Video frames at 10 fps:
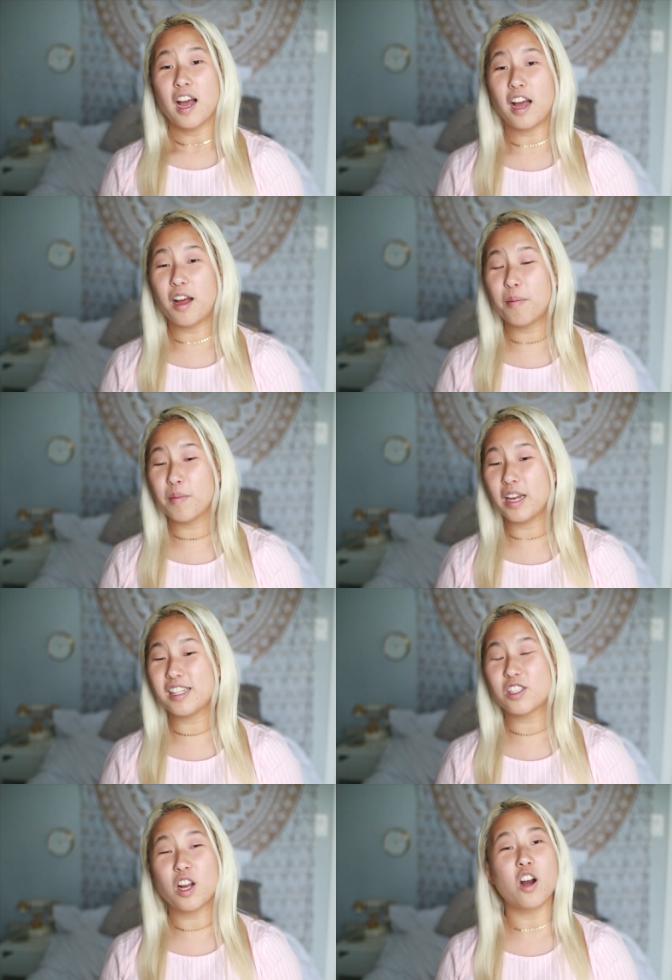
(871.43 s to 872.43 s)
Um,
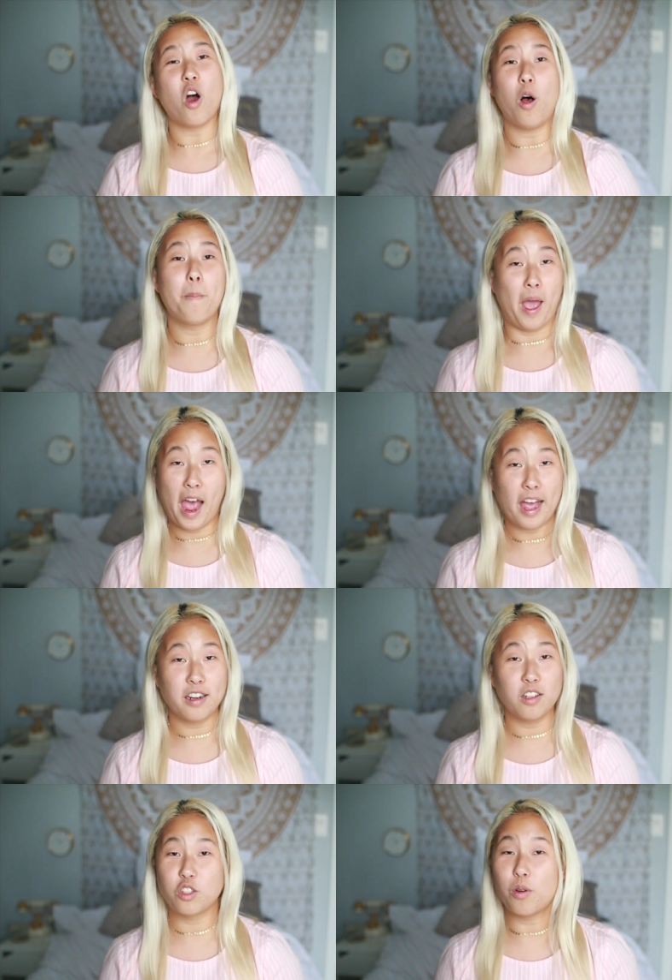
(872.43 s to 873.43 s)
it's not all
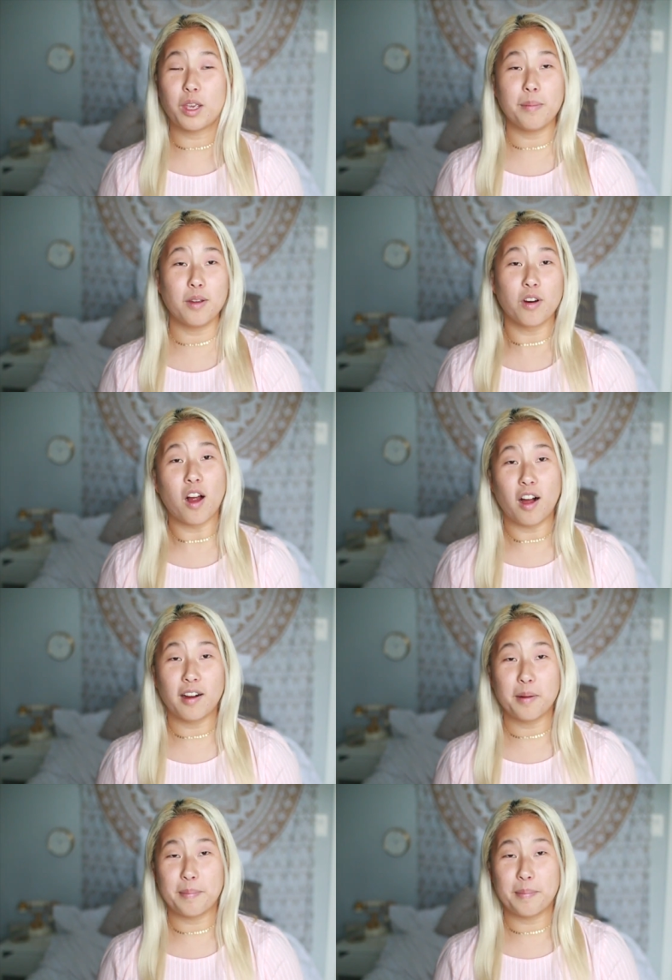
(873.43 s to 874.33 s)
bad, don't get me wrong,